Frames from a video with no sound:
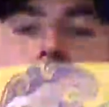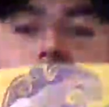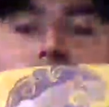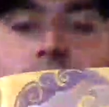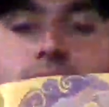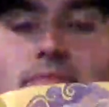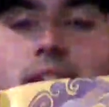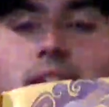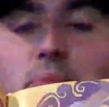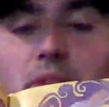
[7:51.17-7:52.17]

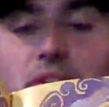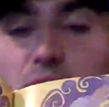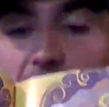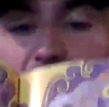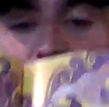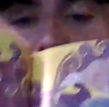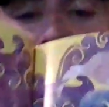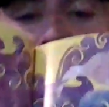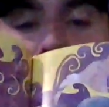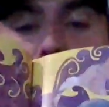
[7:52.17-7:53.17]
How many of you guys would
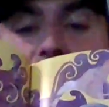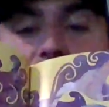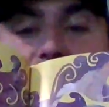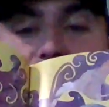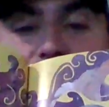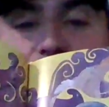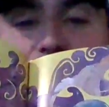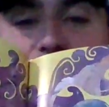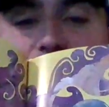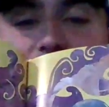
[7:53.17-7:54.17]
like those kinds of
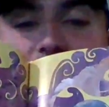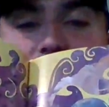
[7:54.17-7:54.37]
shoes?